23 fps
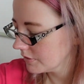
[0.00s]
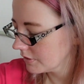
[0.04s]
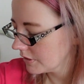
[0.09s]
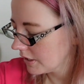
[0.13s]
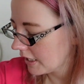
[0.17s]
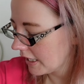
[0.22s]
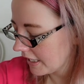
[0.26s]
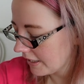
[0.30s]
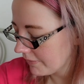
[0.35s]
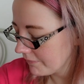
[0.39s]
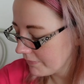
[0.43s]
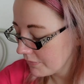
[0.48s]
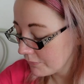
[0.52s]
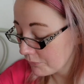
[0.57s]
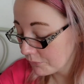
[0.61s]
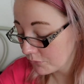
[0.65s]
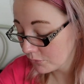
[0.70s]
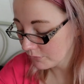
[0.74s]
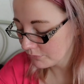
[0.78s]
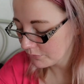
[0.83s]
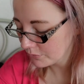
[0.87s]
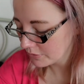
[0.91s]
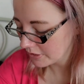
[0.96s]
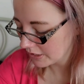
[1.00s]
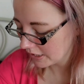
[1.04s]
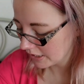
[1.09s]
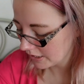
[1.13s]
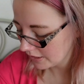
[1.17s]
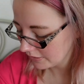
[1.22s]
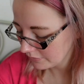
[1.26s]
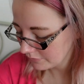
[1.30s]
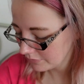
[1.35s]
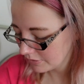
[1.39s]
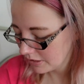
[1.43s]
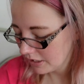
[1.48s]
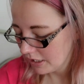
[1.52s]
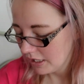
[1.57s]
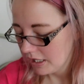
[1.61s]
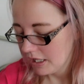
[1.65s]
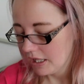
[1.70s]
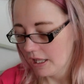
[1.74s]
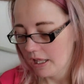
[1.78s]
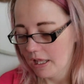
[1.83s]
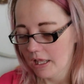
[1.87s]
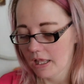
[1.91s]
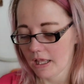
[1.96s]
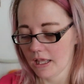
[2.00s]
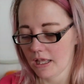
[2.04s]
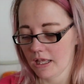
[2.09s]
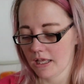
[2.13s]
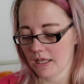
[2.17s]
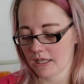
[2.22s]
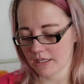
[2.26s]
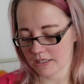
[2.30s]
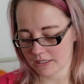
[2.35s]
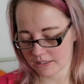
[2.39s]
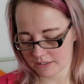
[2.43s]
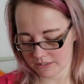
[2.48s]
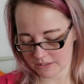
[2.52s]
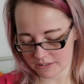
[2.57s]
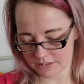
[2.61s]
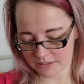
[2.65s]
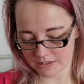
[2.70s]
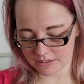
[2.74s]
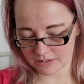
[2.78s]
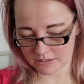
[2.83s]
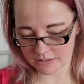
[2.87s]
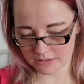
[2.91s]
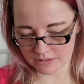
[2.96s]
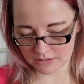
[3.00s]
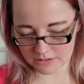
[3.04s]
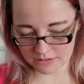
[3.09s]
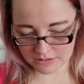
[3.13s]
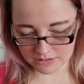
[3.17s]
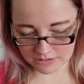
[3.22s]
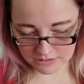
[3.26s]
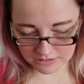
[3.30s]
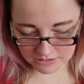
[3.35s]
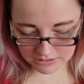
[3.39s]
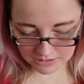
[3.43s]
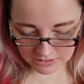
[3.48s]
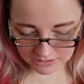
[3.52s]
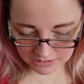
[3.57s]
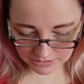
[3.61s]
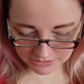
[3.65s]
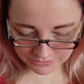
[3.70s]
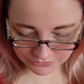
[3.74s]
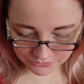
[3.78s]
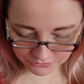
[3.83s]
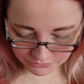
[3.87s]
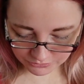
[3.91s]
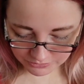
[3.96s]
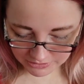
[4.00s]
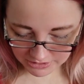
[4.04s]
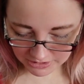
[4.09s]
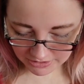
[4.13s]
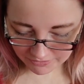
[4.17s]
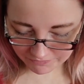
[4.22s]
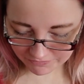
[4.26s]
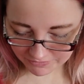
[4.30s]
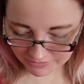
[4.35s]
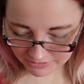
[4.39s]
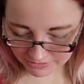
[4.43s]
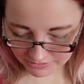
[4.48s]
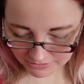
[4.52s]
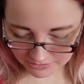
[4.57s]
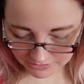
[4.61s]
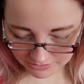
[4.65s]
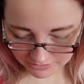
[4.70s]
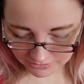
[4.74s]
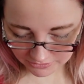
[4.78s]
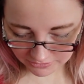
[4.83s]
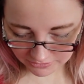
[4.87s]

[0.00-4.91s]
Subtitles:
I have the wool for that, and I do have the